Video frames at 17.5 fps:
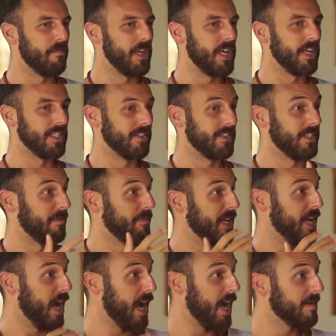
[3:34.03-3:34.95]
because of
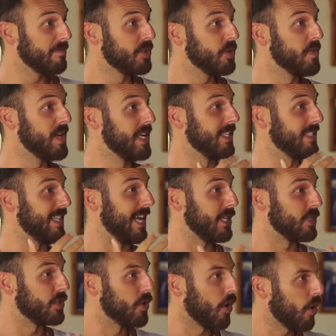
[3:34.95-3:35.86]
something I'm doing? Is
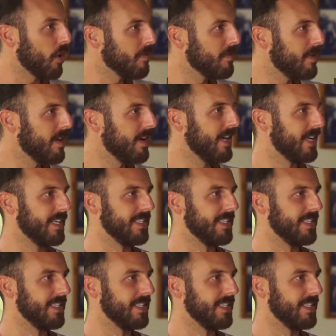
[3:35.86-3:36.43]
that Dharma?